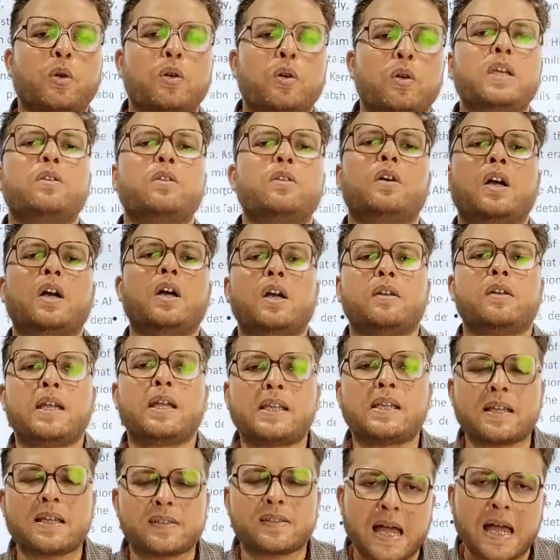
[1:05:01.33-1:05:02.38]
you
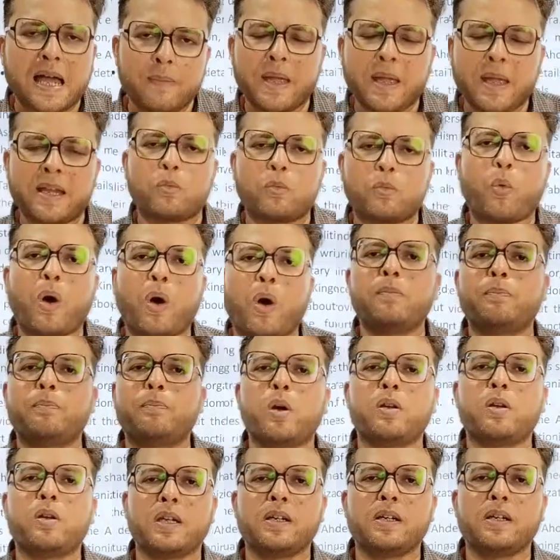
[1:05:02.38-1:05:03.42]
that Assam at one
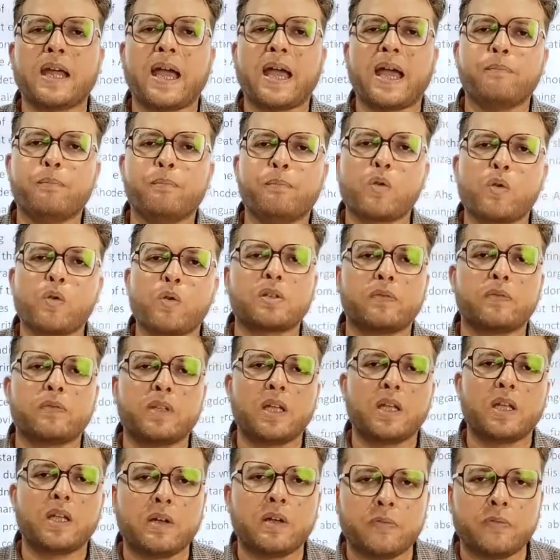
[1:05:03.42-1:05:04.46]
point in time, most of
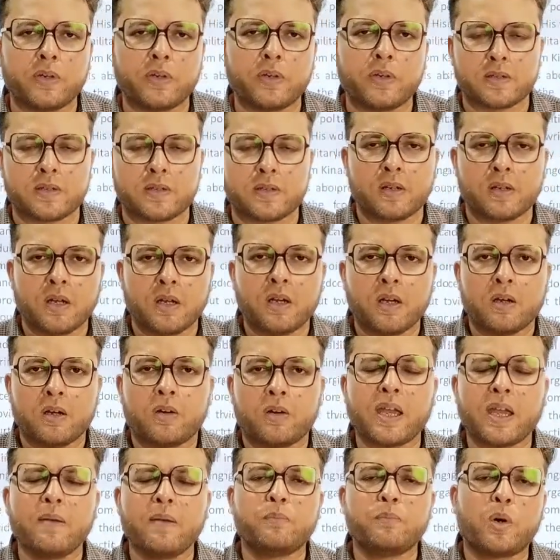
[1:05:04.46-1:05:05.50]
the rivers
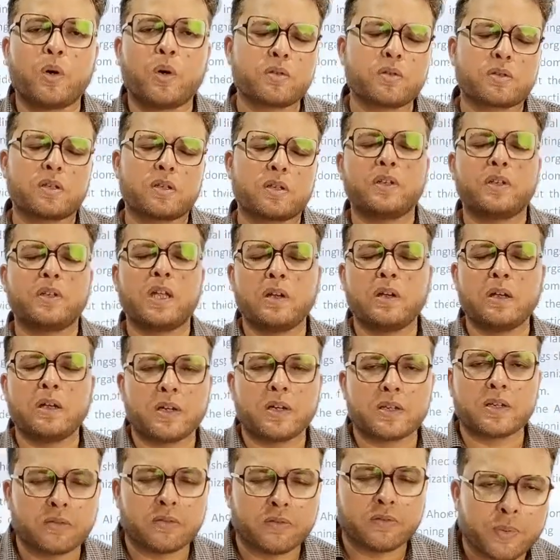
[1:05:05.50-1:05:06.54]

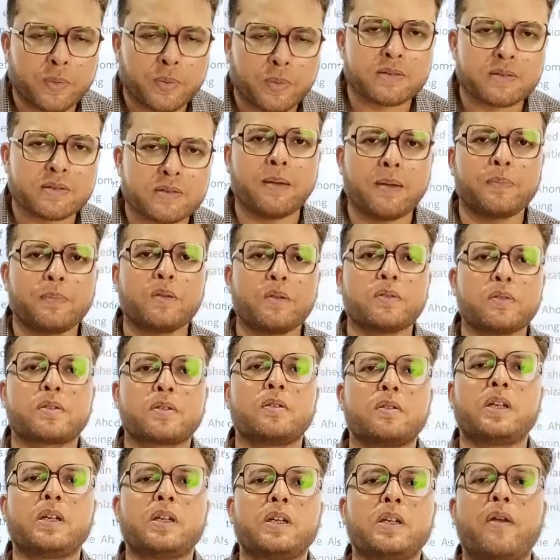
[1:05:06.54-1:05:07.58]
of Upper Assam used
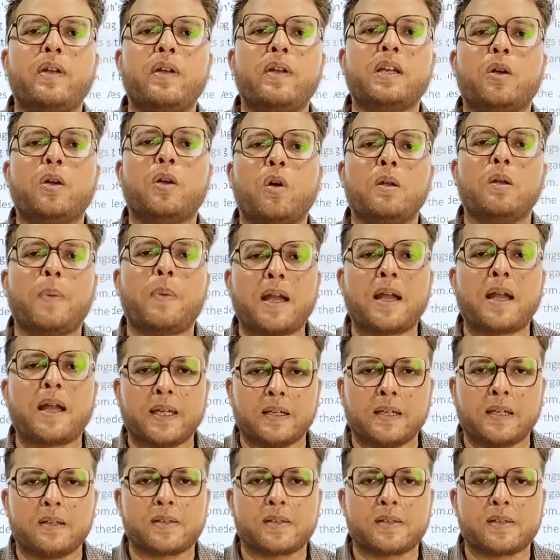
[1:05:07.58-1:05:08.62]
to carry gold
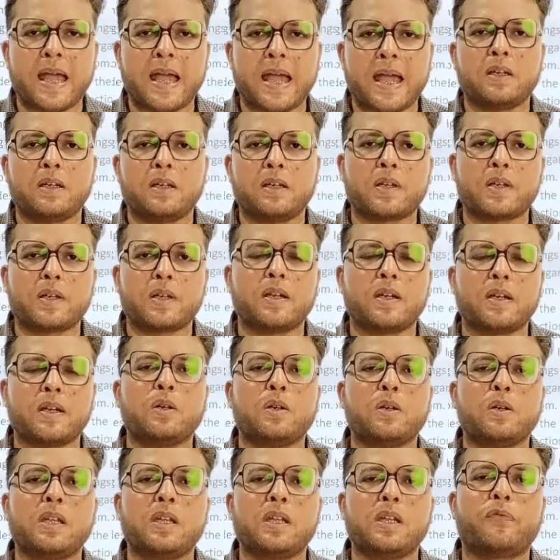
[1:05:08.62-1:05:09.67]
particles, and it was the
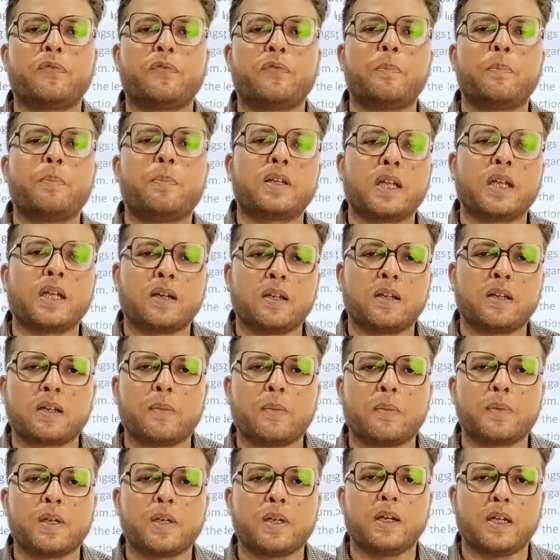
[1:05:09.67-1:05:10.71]
duty of a particular
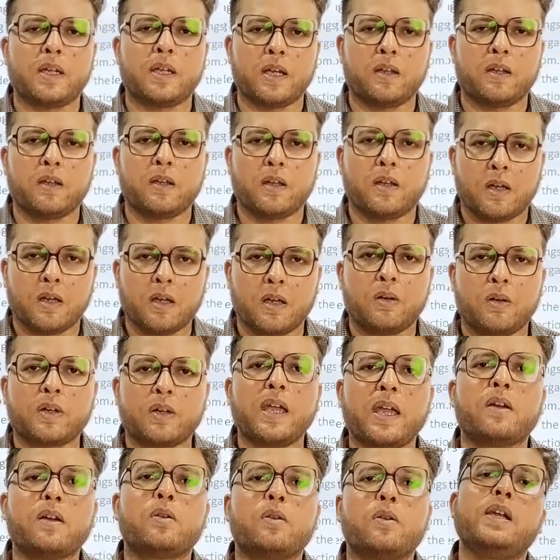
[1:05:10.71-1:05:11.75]
community,
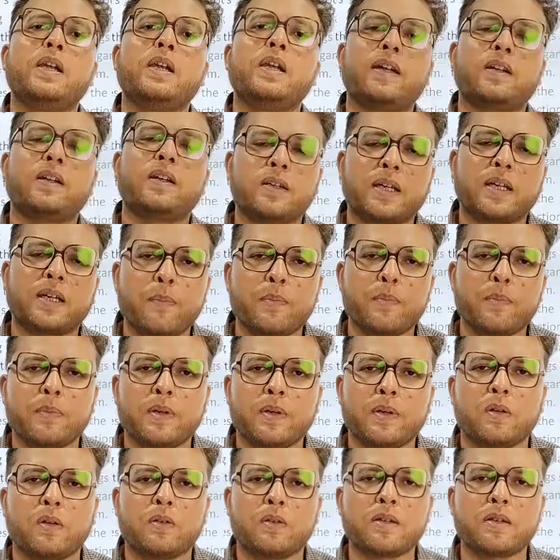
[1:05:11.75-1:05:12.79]
okay, who later came to be
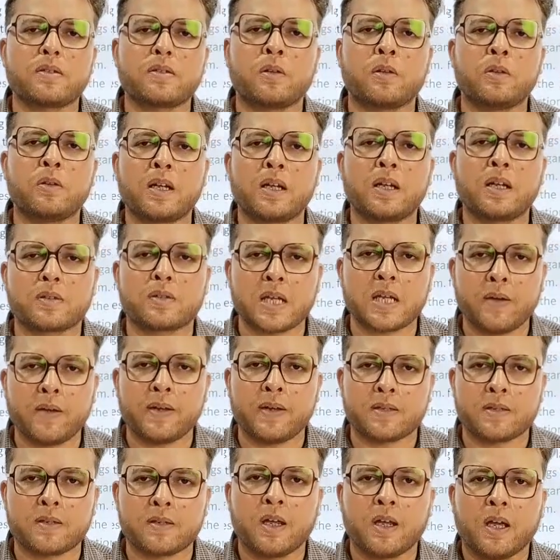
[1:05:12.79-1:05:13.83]
known as Sonwal
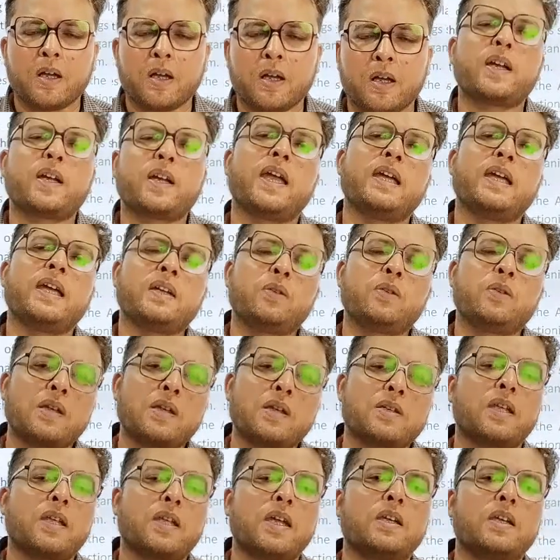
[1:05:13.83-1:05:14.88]
Kosaris. Okay, it
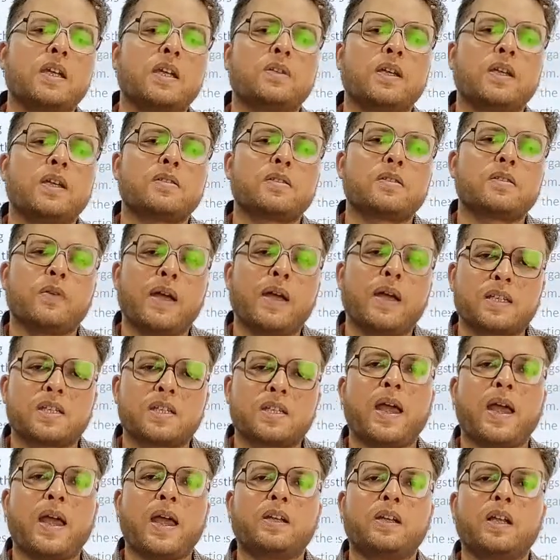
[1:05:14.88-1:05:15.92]
was their duties to
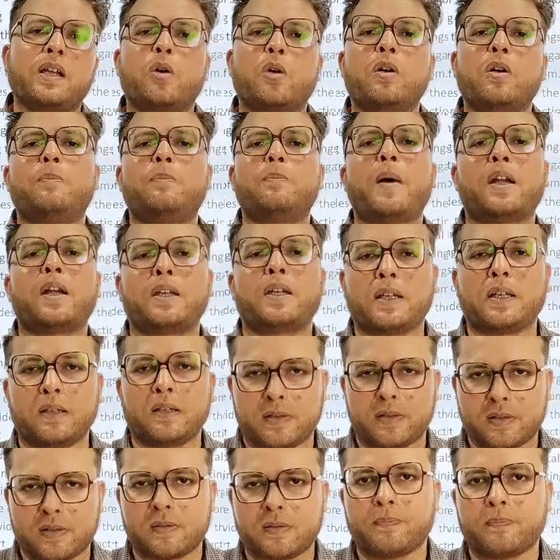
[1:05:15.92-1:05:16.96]
extract the gold
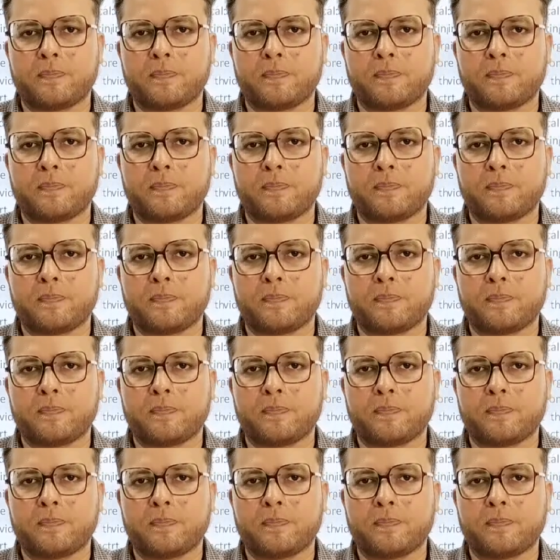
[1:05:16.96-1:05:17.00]
particles.